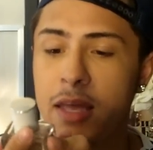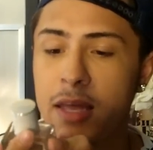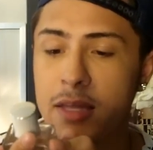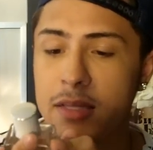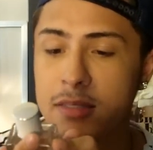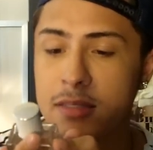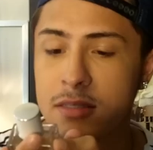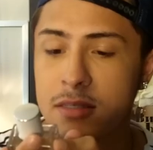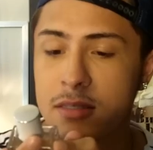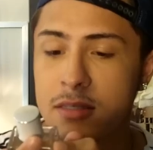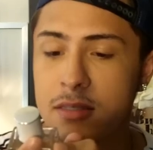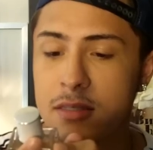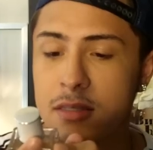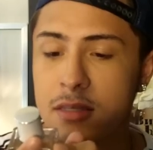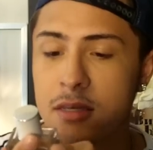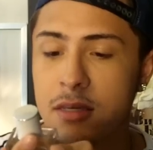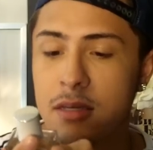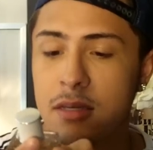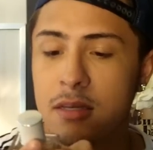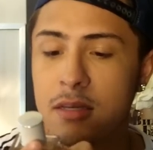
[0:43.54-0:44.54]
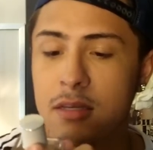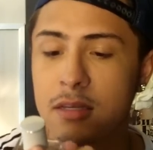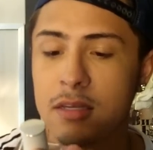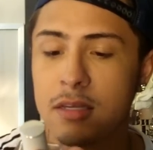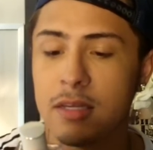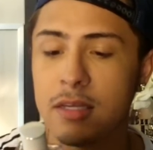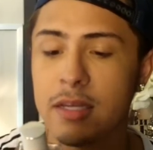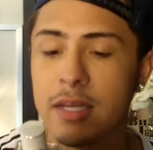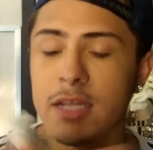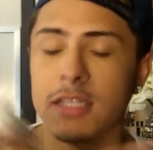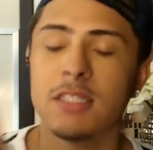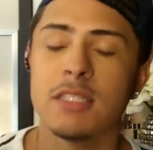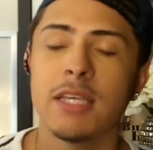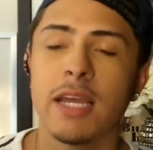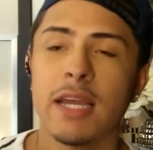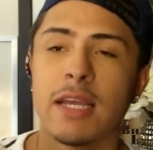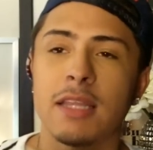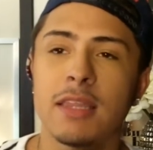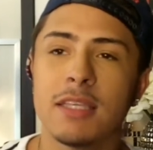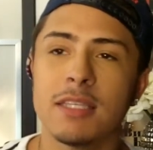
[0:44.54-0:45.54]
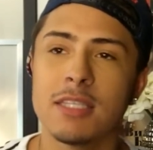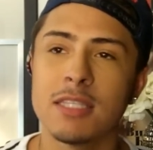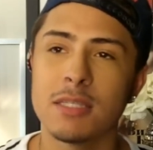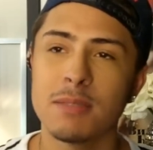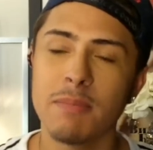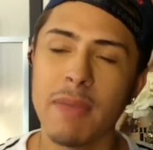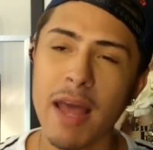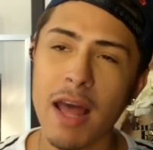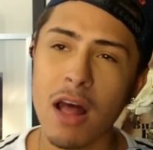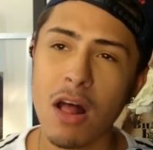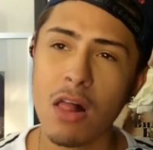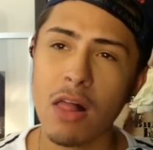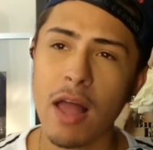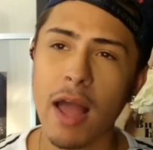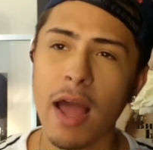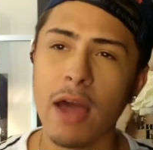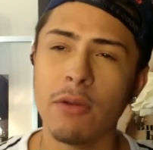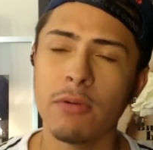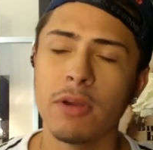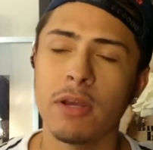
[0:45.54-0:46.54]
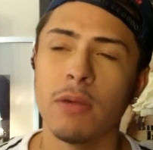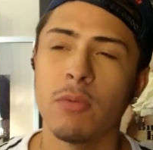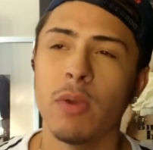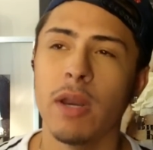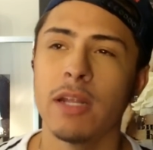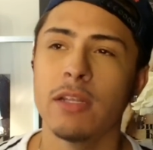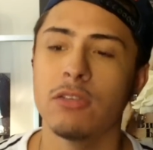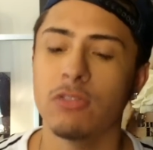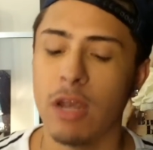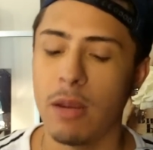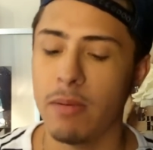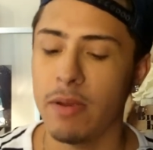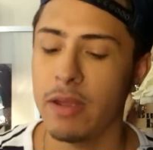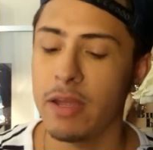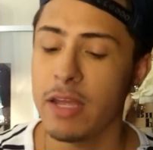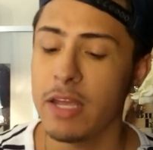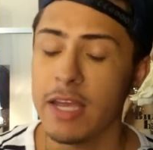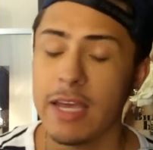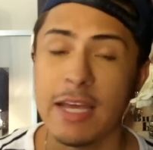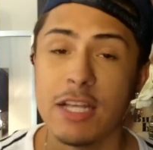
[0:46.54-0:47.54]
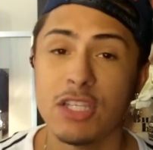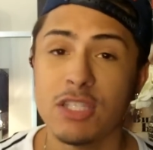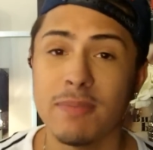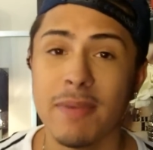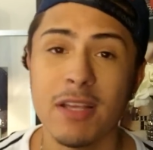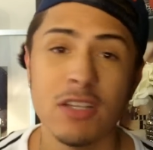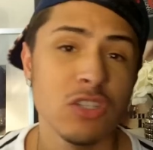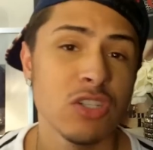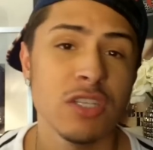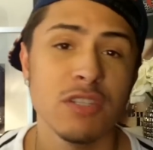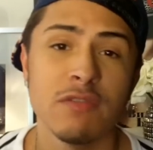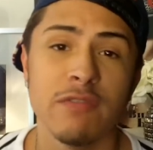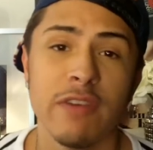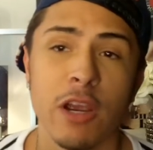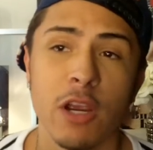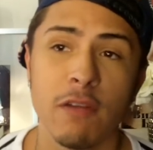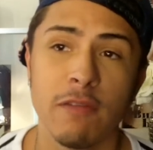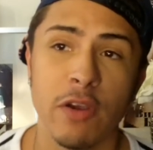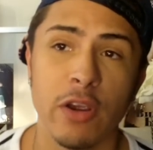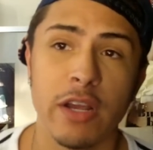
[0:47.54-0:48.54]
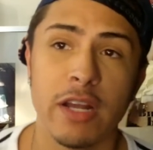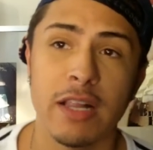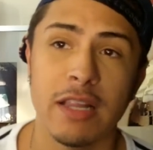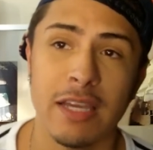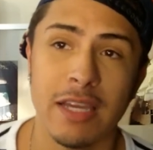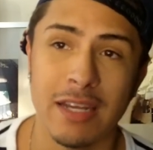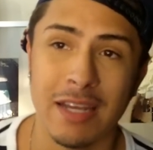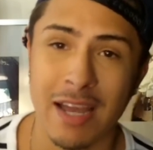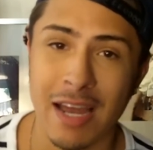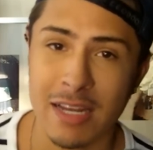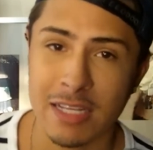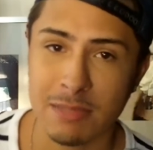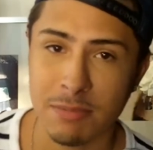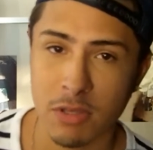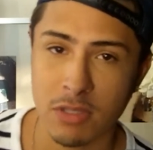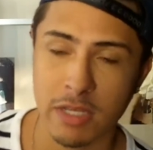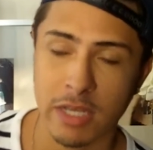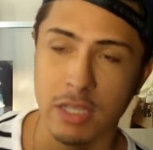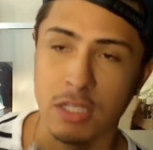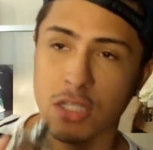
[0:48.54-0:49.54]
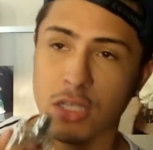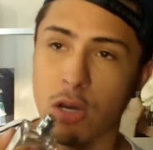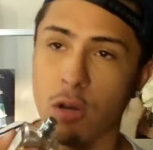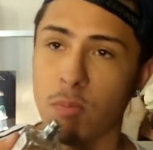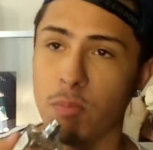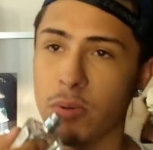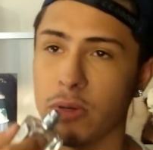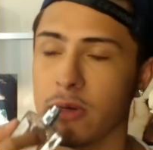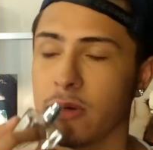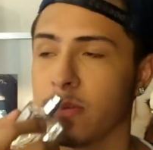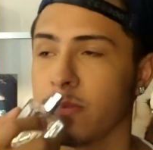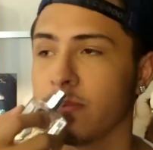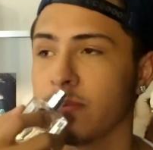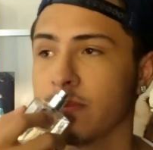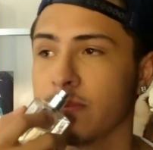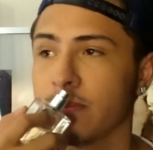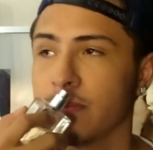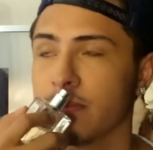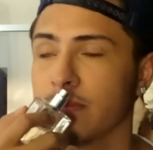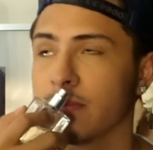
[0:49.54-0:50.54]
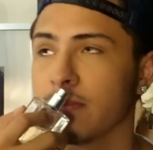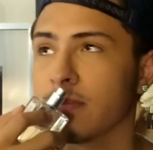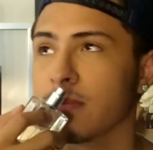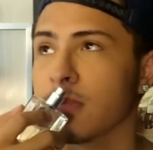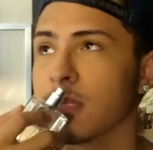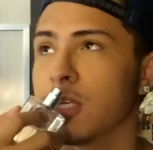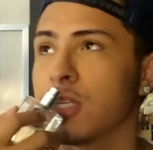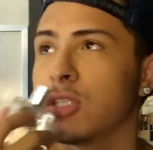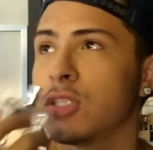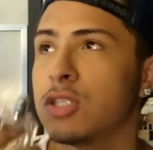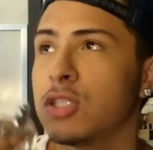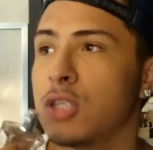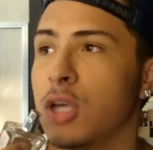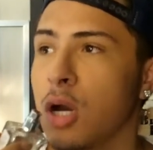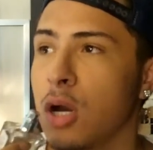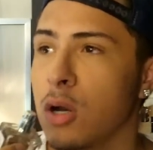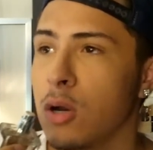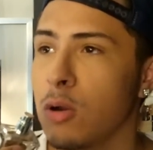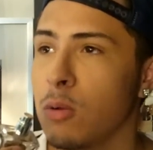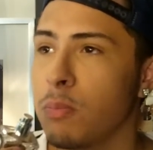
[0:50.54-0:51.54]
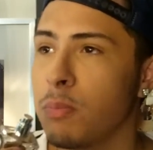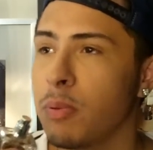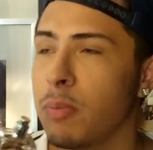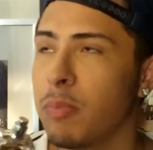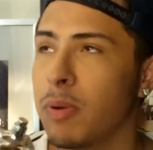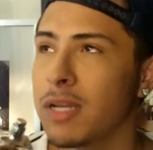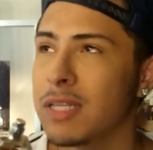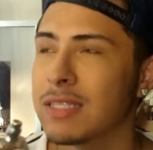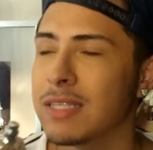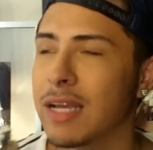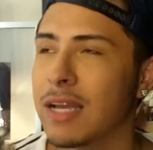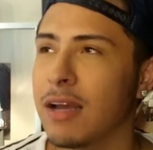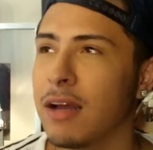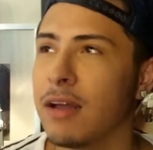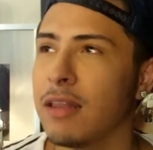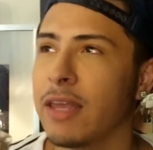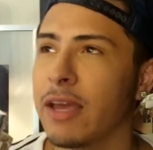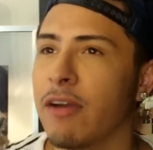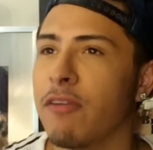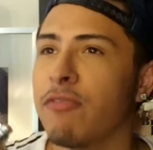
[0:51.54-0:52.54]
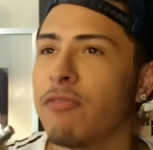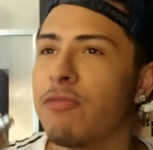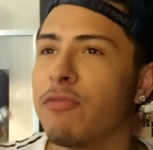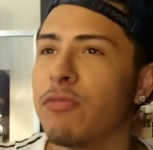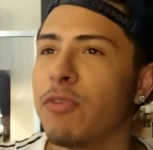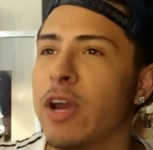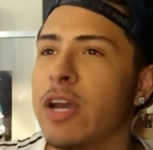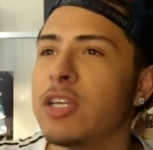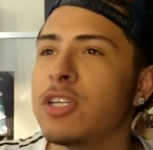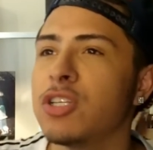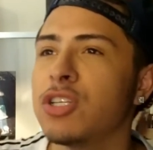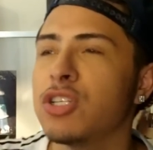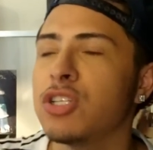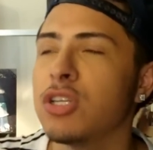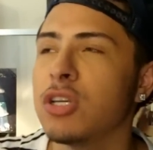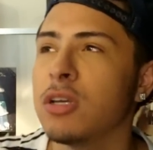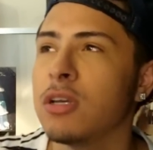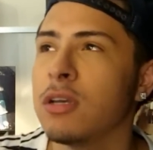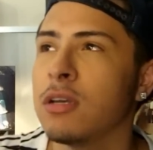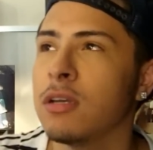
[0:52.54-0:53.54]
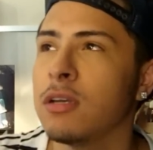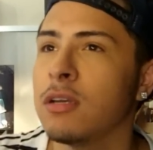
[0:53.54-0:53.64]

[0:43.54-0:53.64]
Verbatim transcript: it's it's like the smell, how would I describe it? It smells just very, very clean. It kind of smells like soap. Soap, but it's like a like a fresh